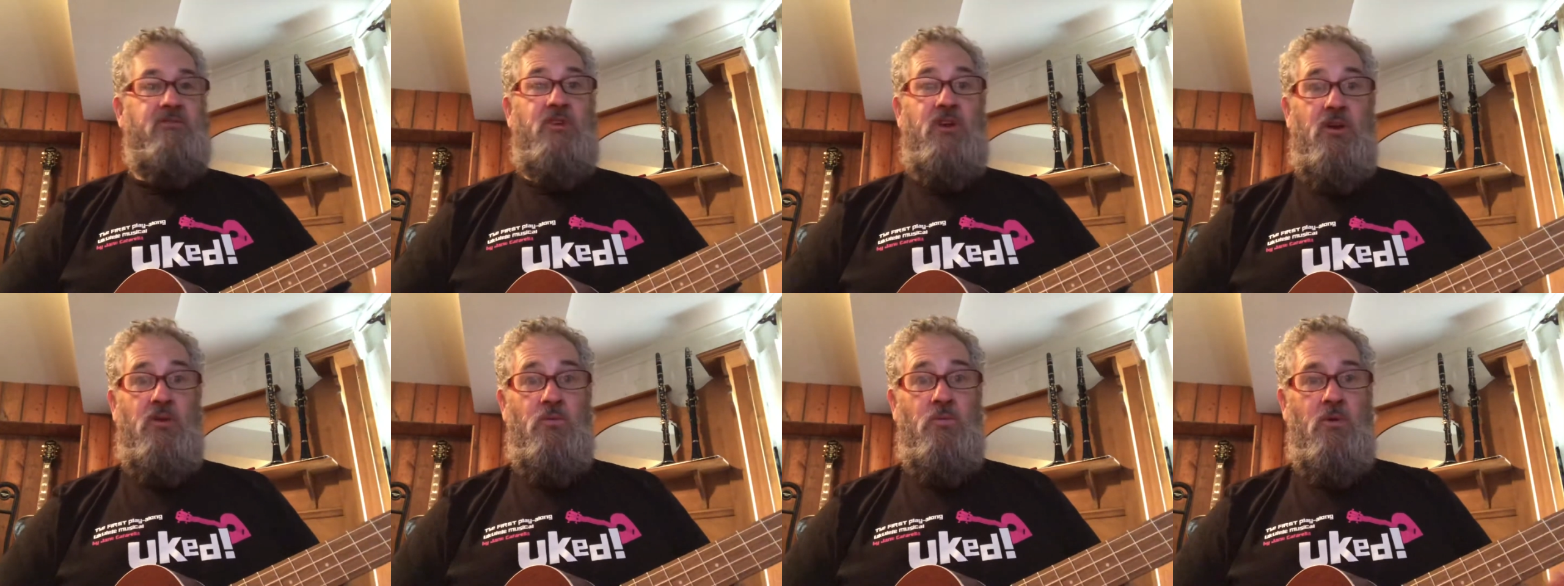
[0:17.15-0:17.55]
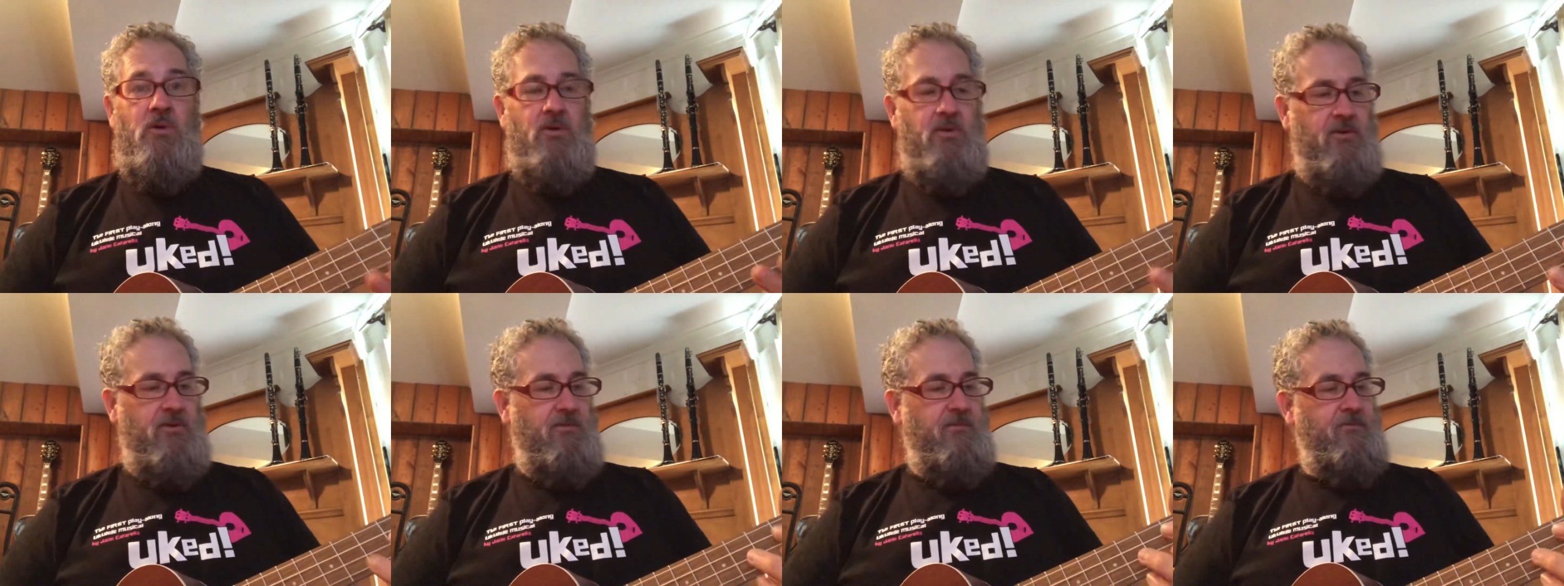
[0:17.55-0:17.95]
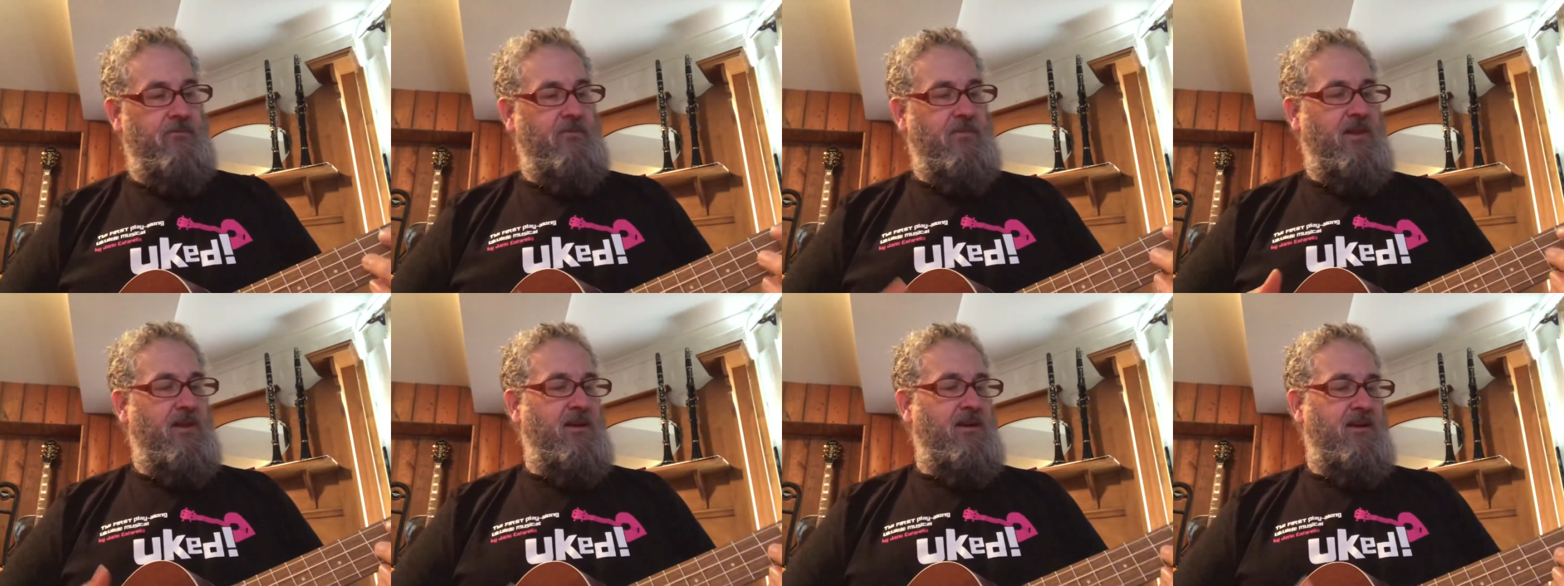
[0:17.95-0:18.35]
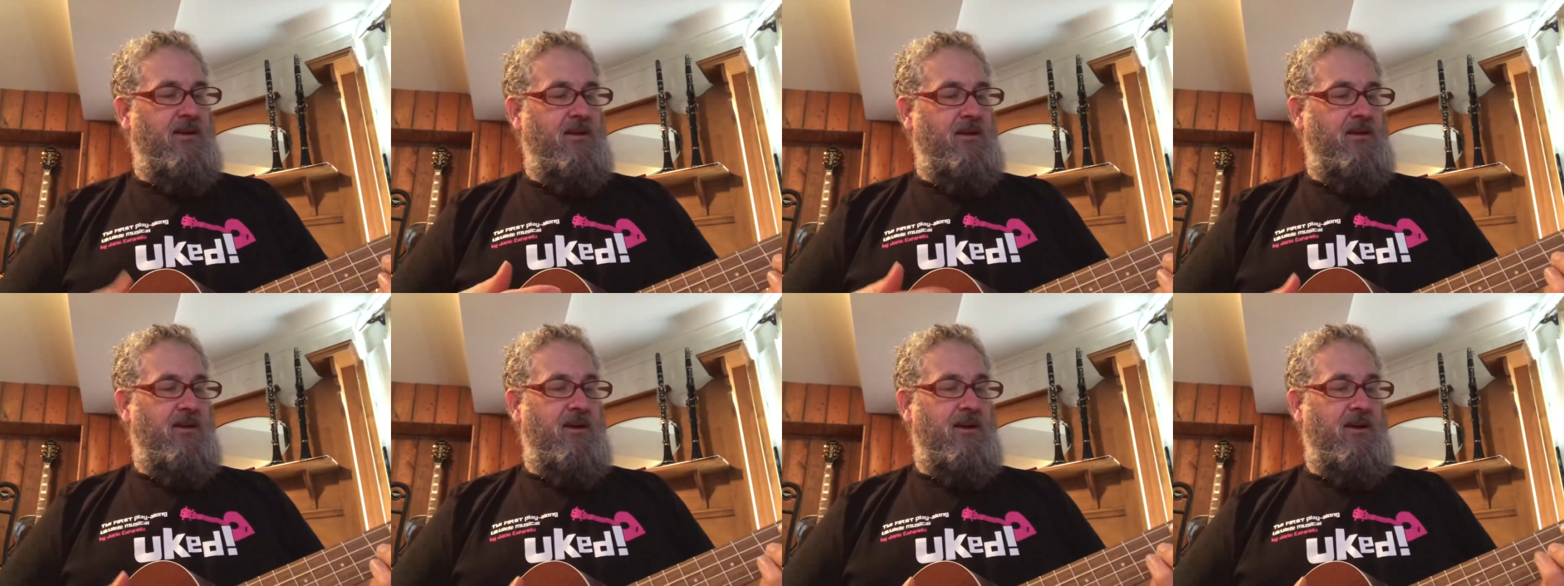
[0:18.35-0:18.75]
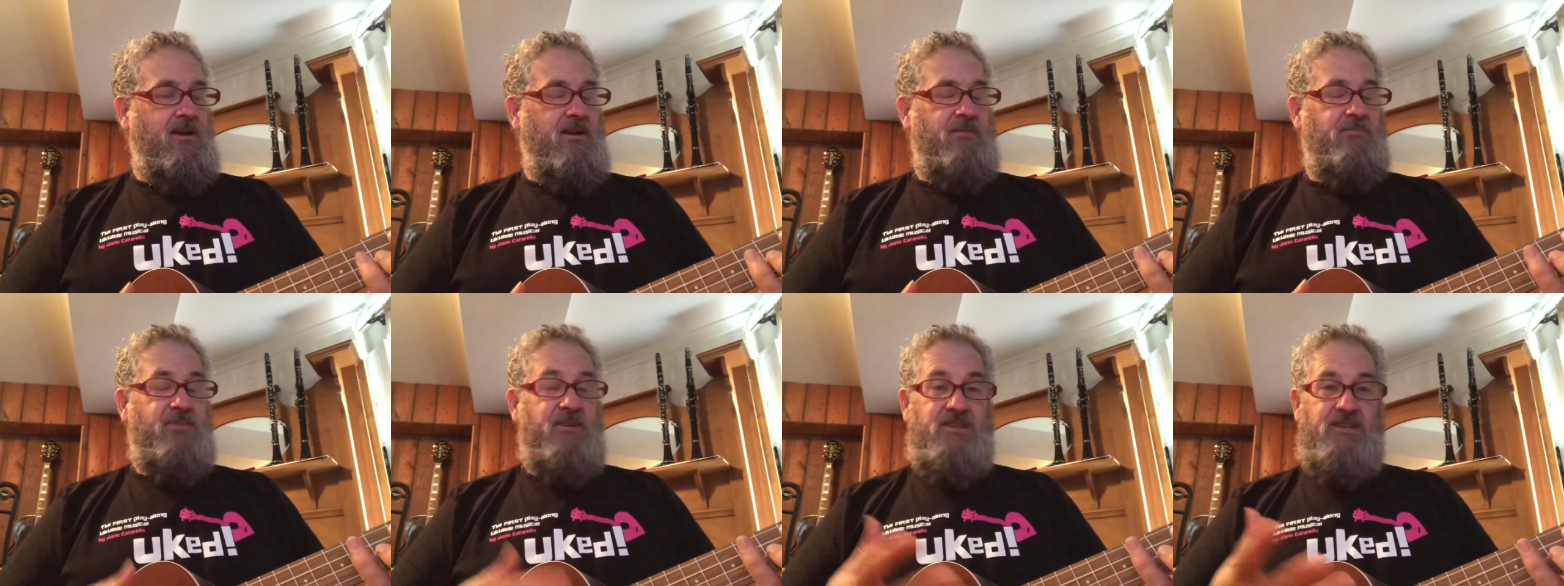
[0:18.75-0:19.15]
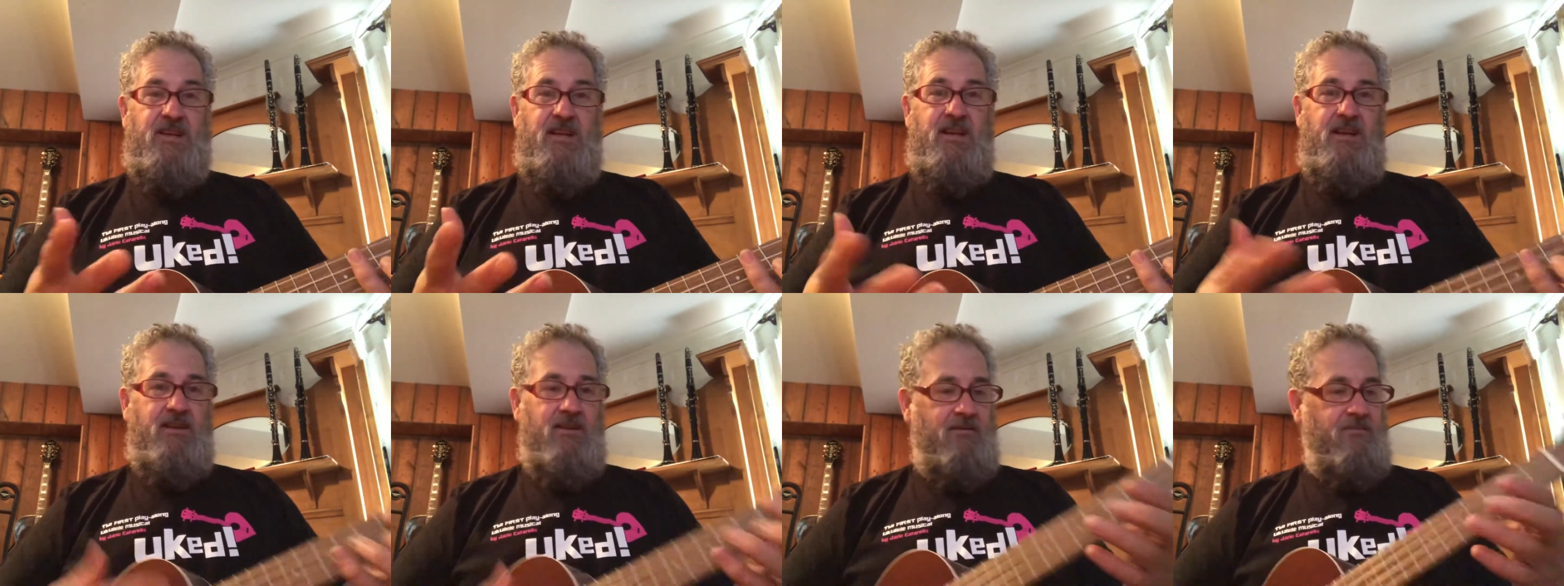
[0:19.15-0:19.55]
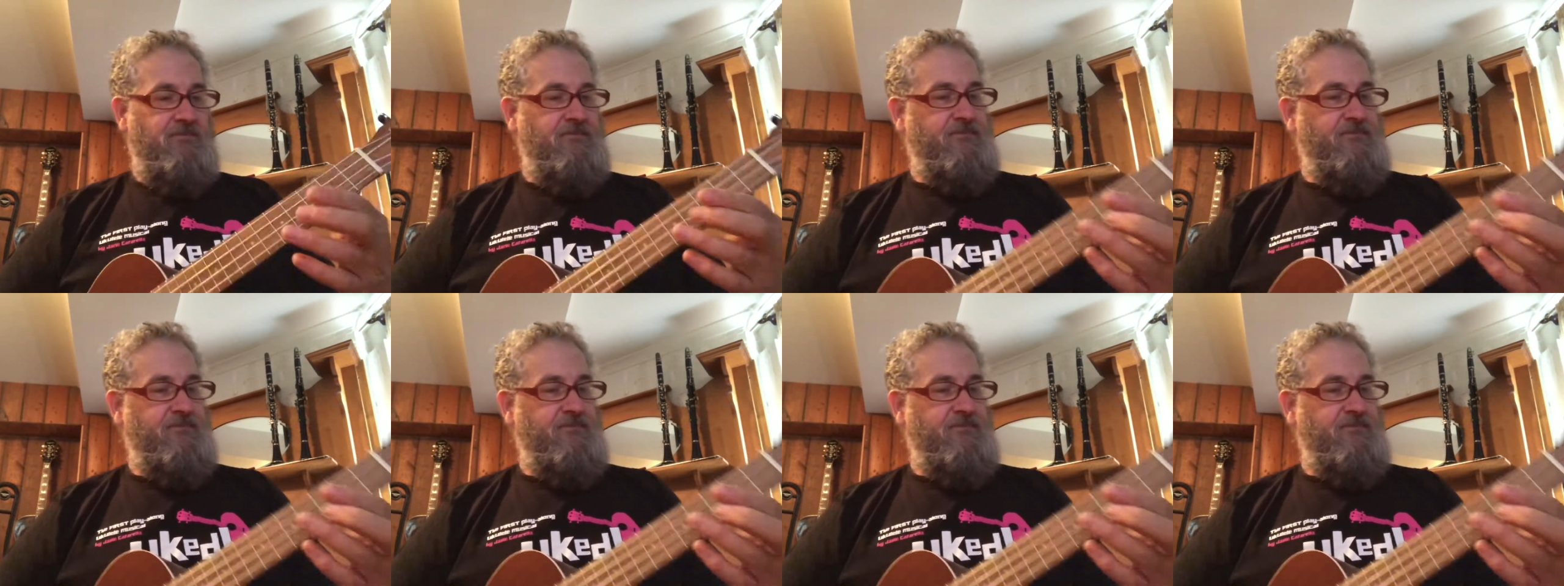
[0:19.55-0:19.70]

you don't want to, but you can.